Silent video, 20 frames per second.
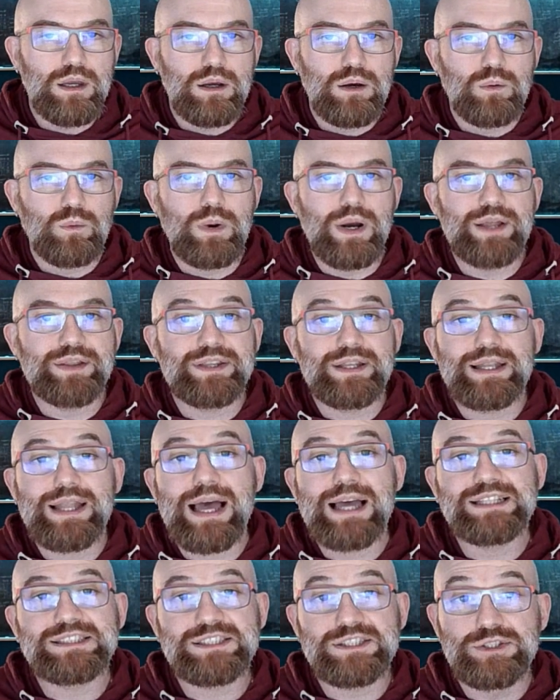While the
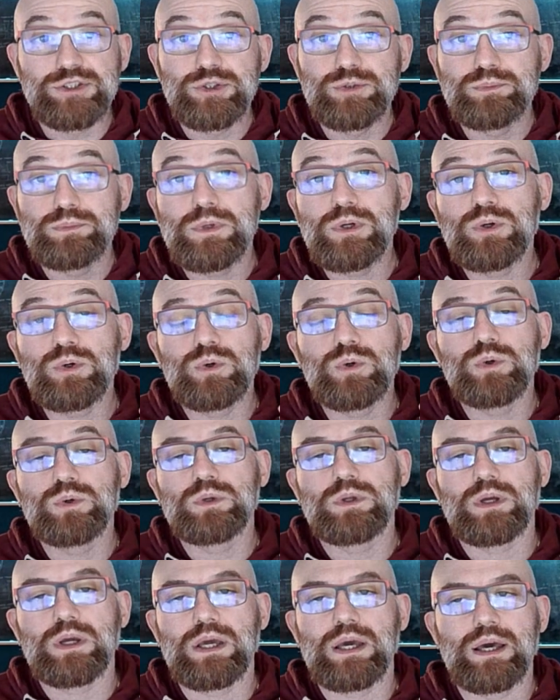last new
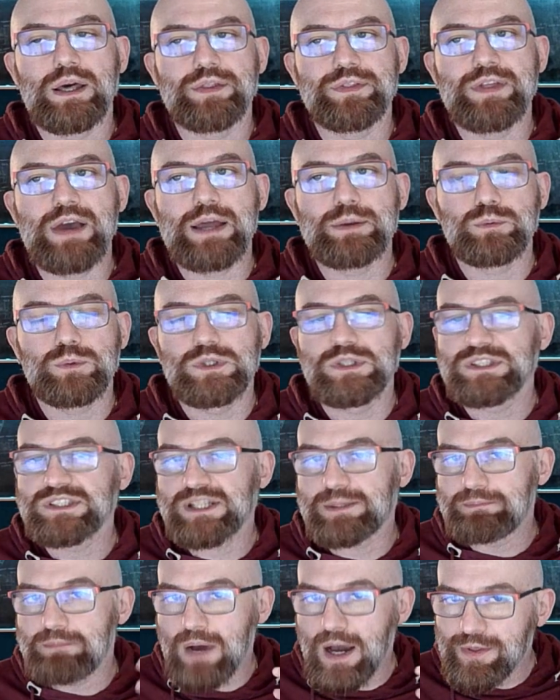moon, that was a
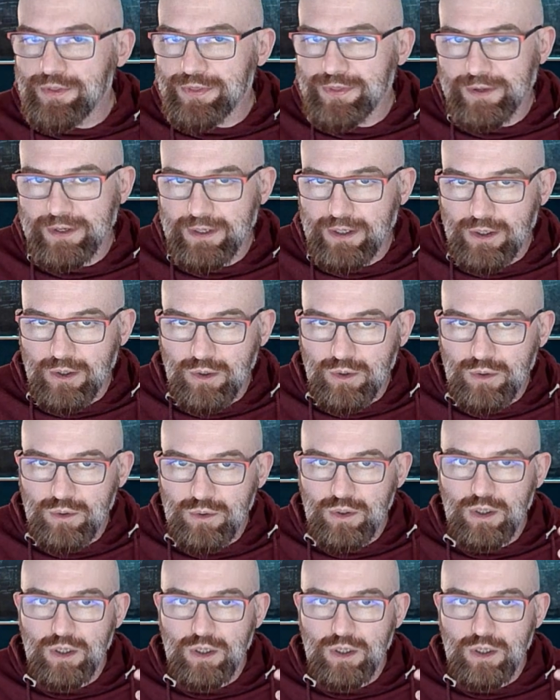month ago,